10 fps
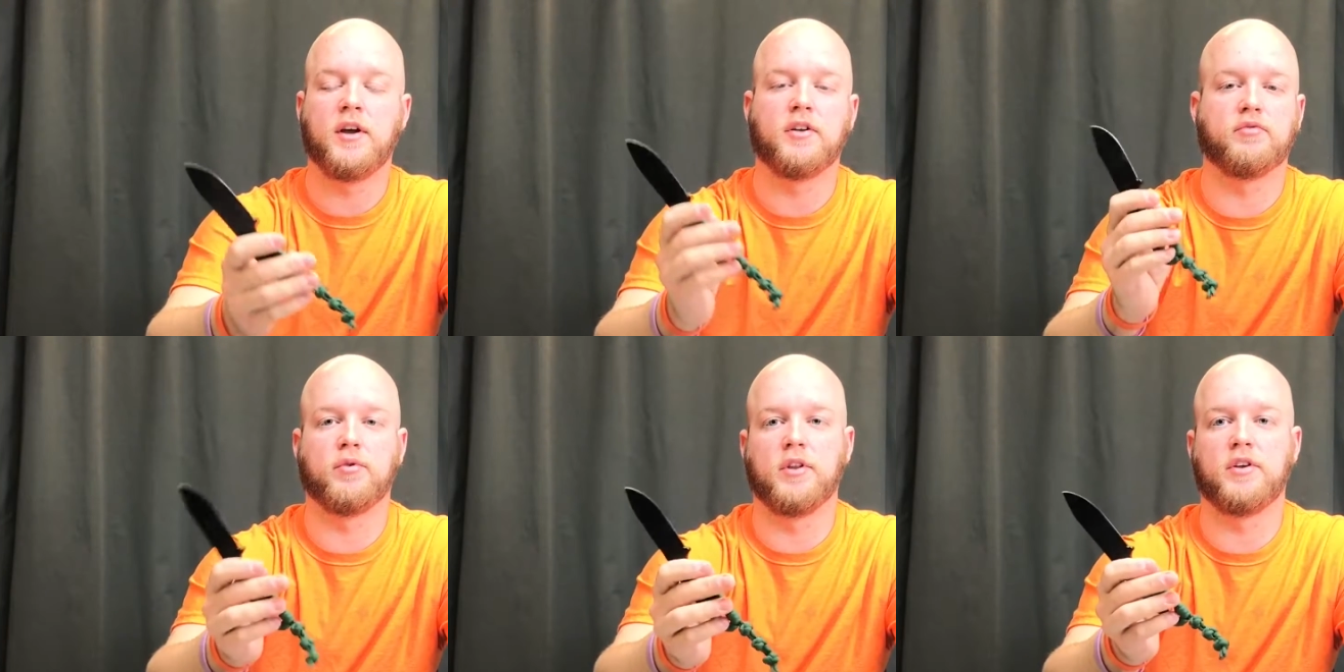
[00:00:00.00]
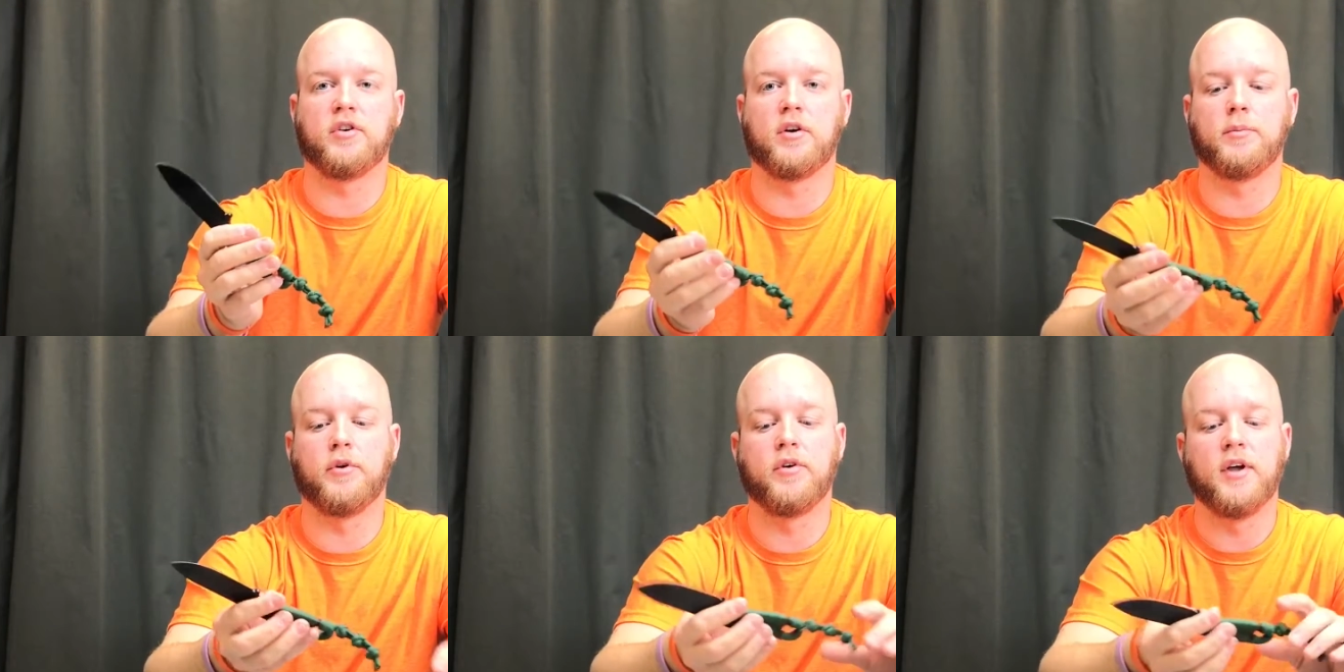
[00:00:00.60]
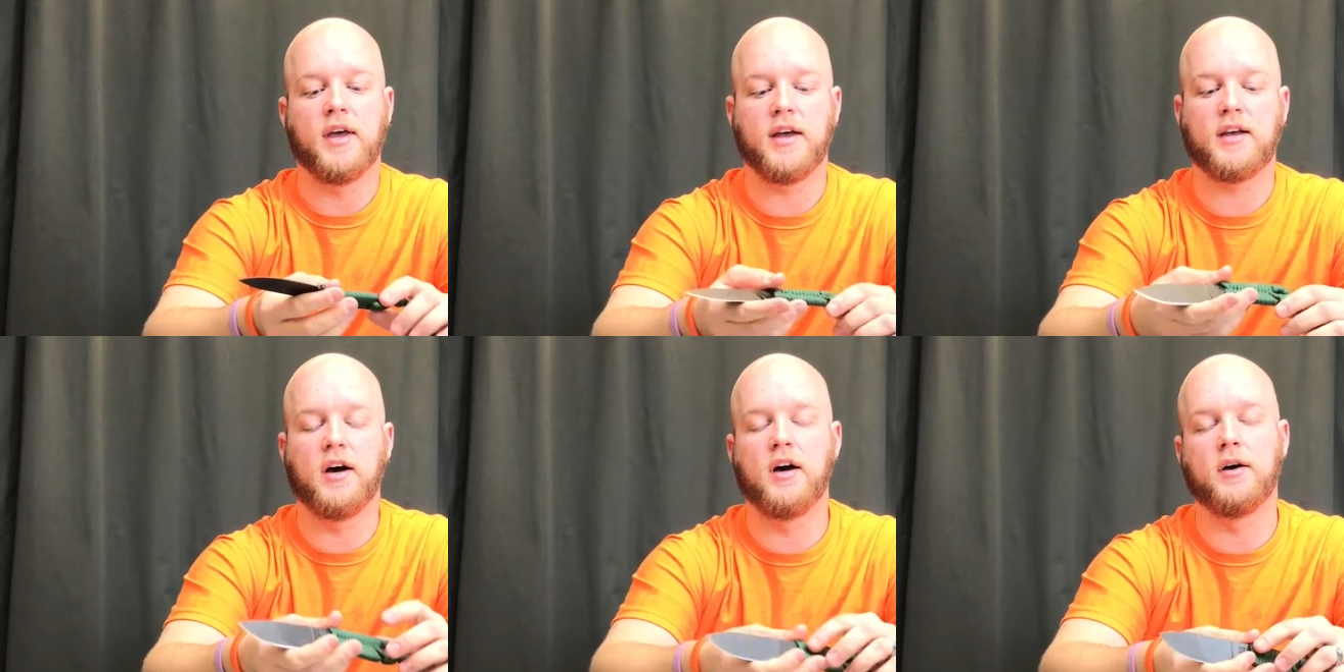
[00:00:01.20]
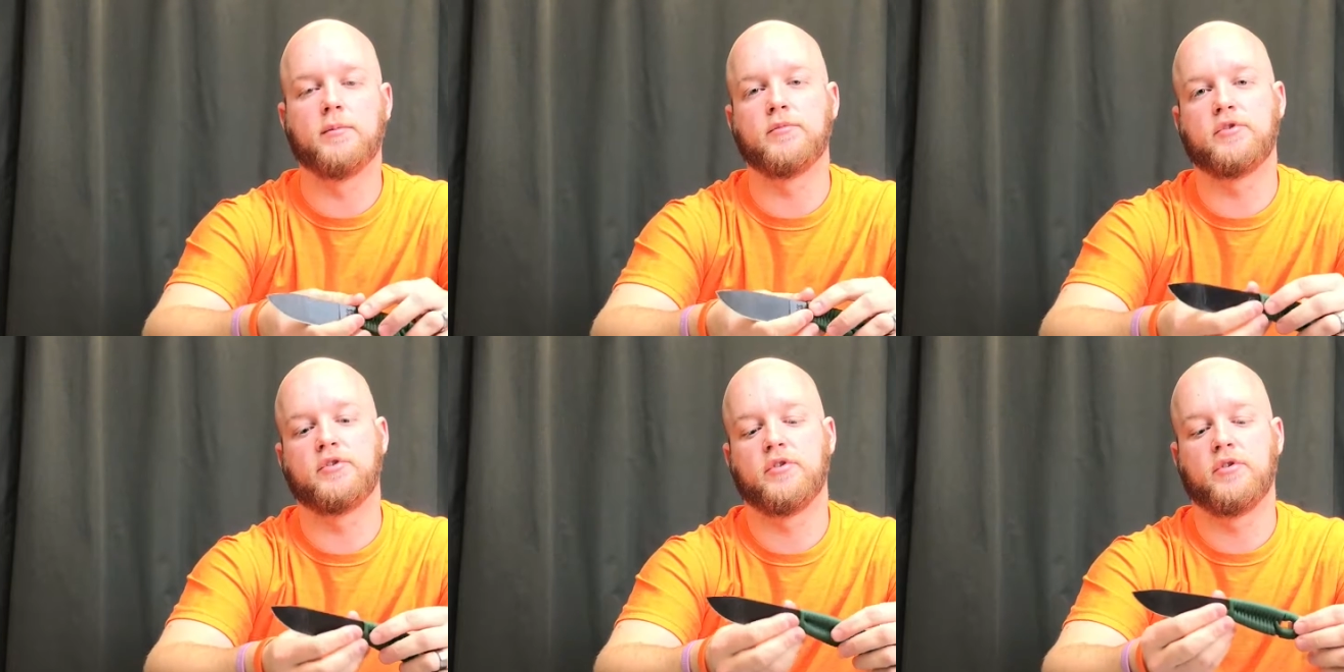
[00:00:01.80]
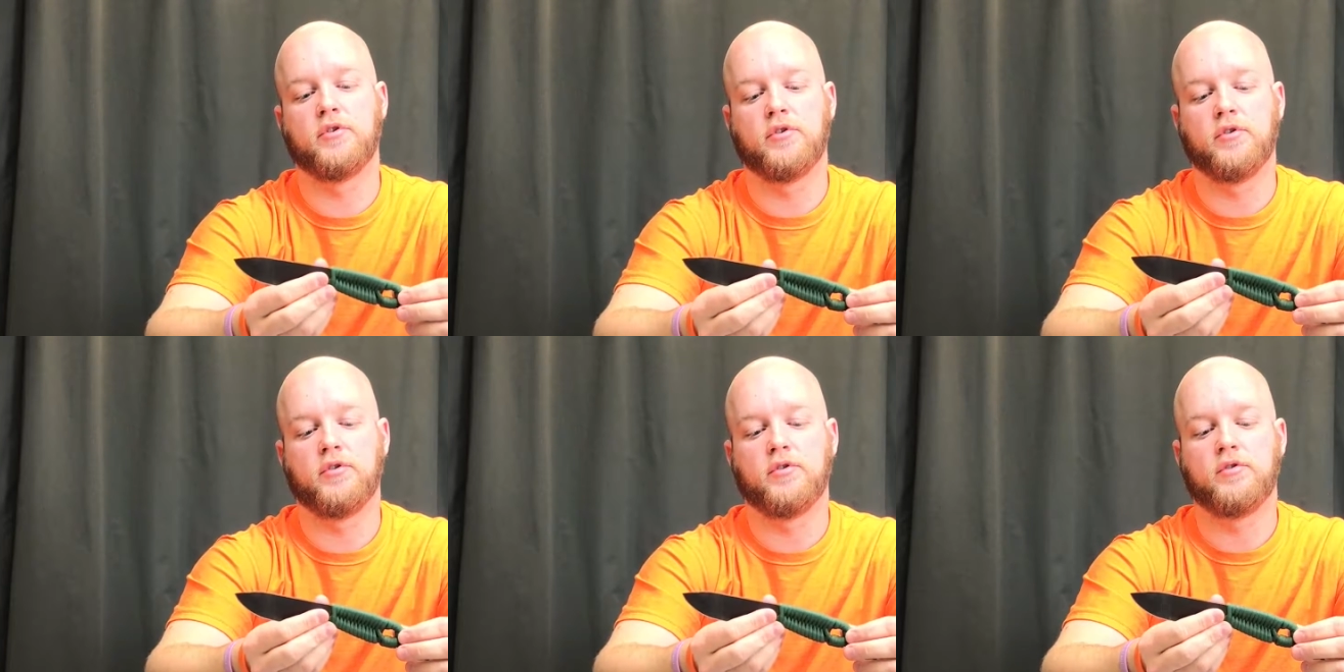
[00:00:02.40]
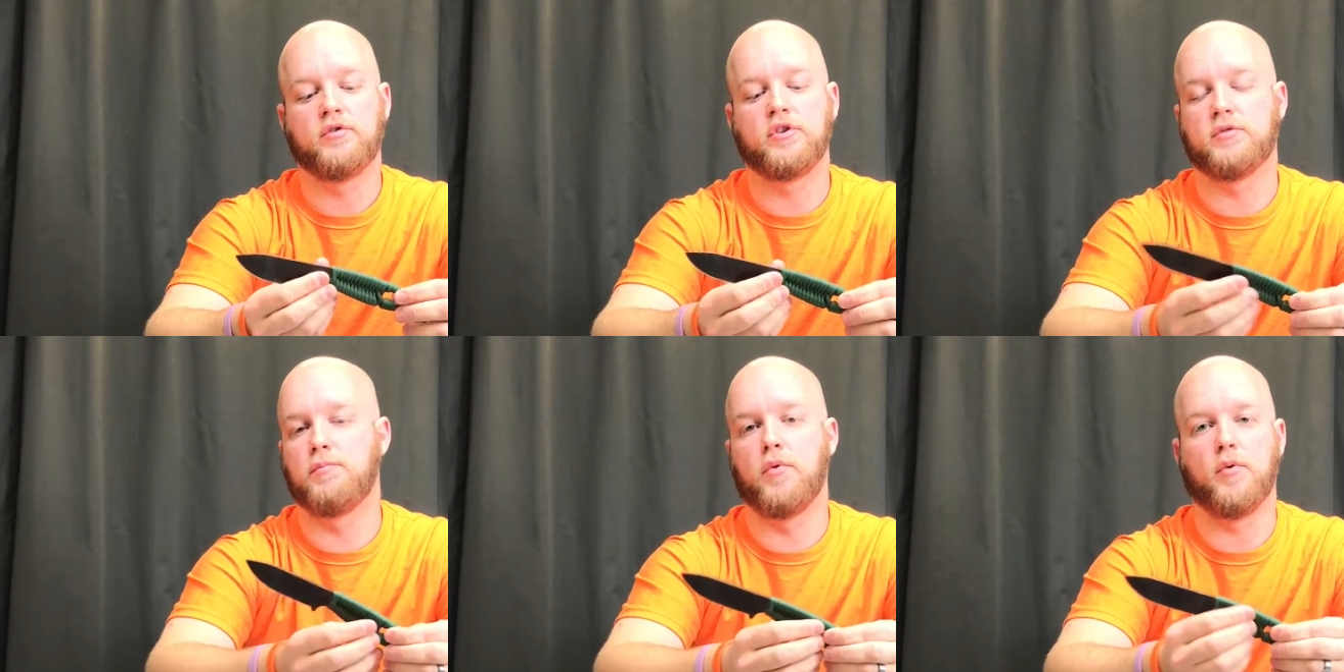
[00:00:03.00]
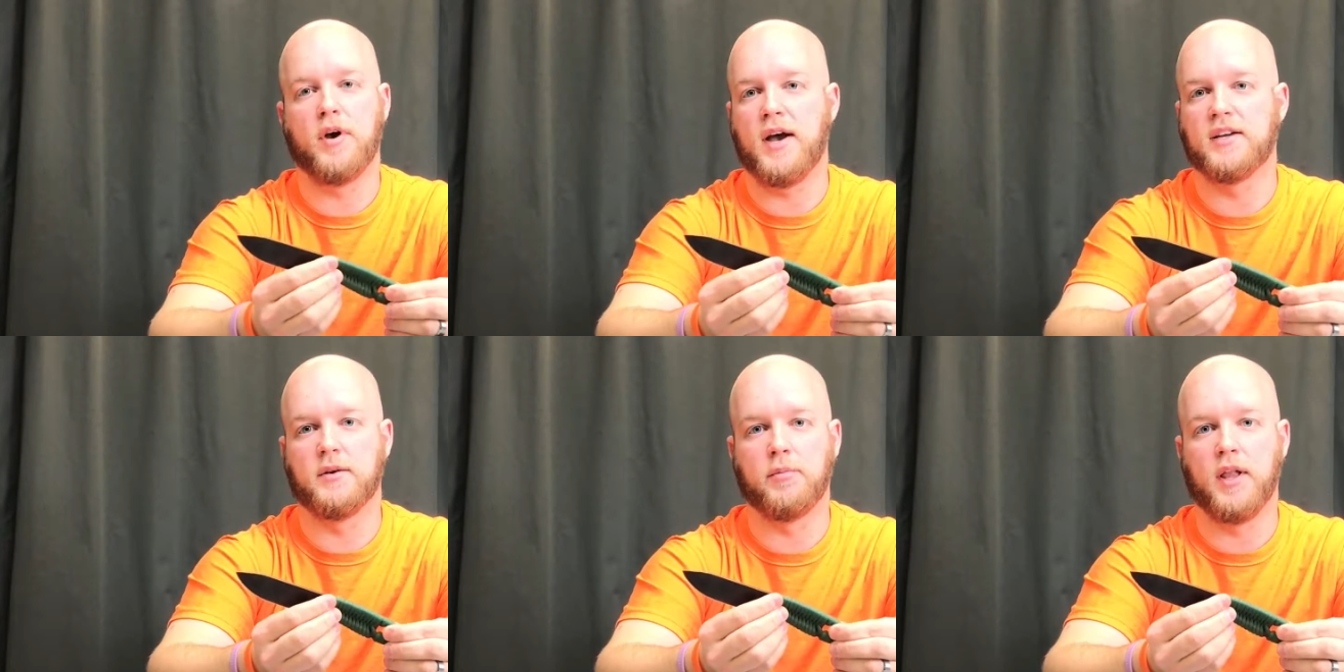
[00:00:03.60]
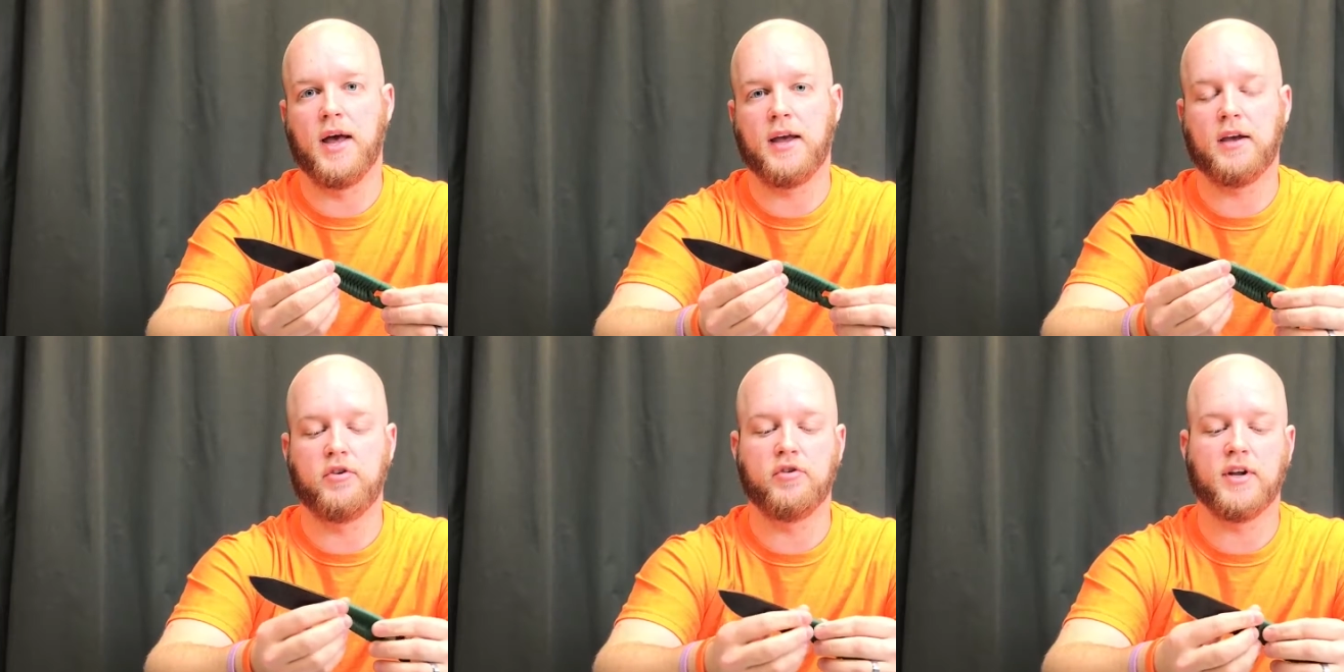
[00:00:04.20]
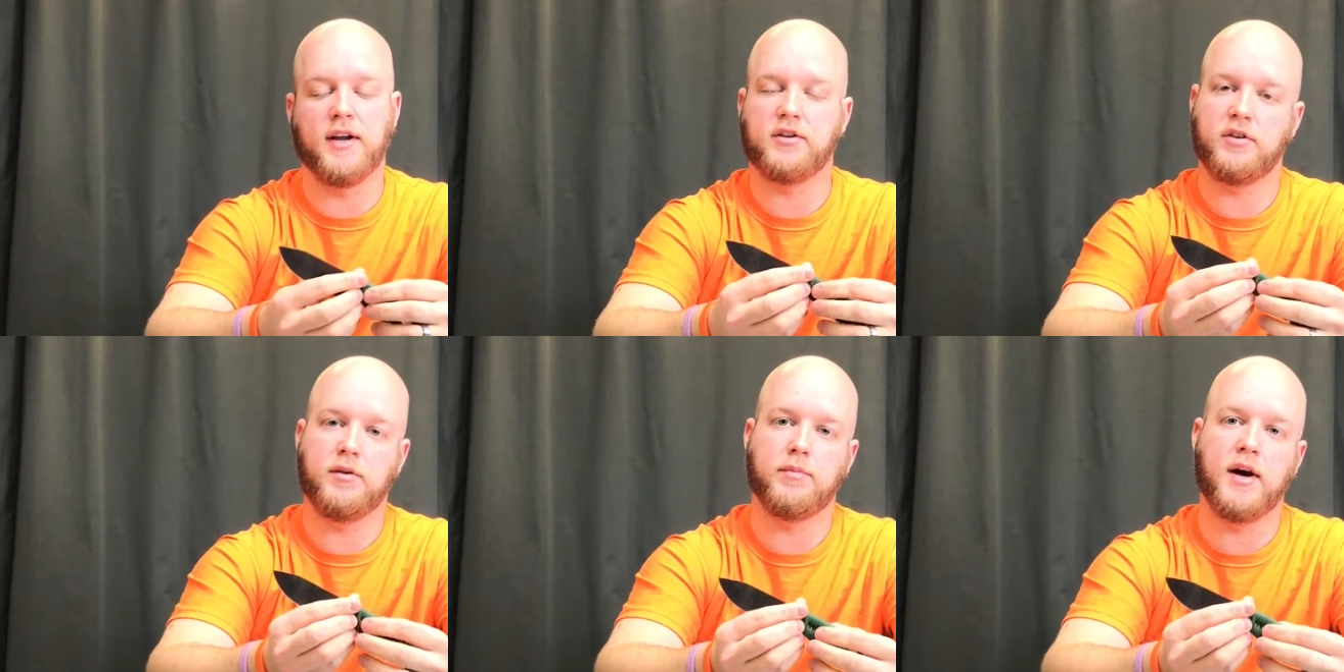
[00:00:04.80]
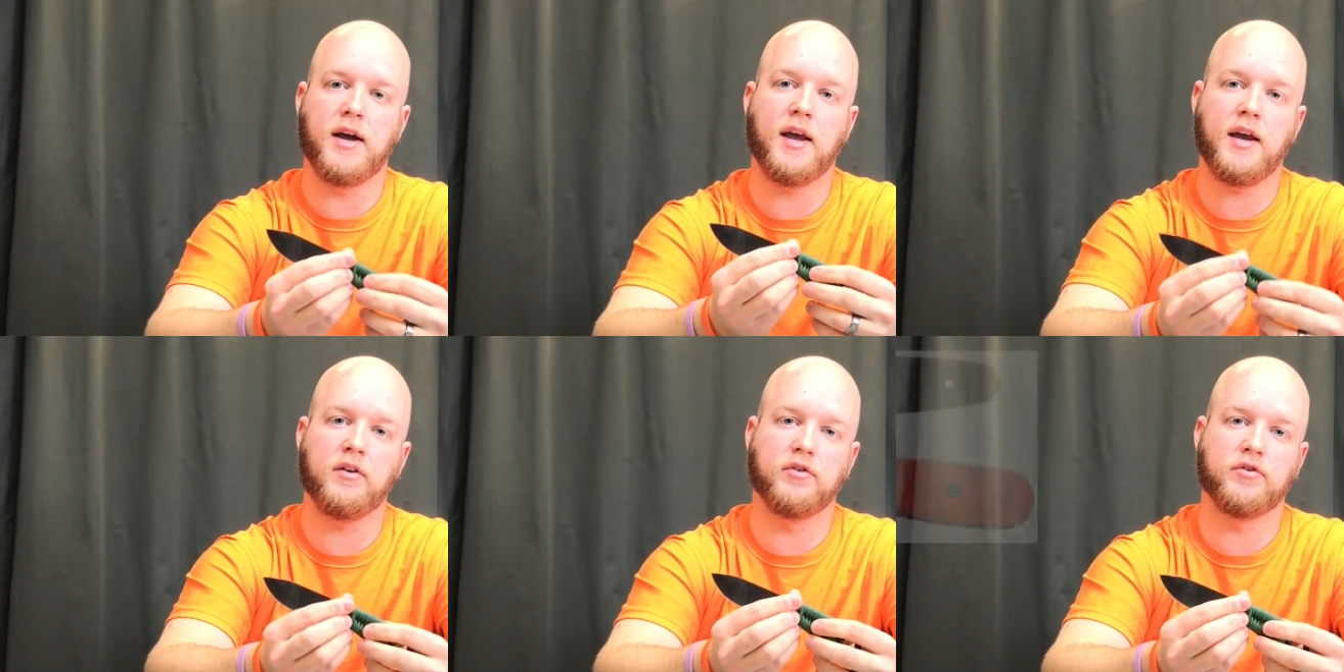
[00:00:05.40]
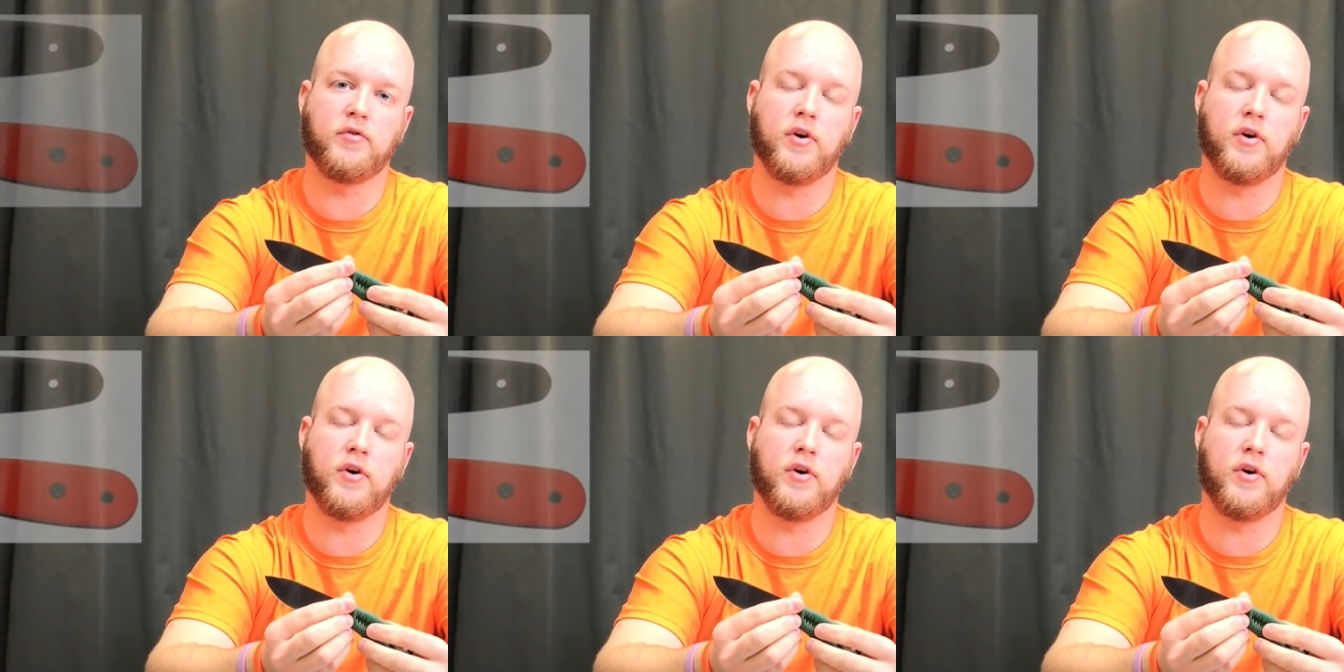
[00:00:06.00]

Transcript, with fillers: It's really durable. It comes just as a blank, and you can actually buy handles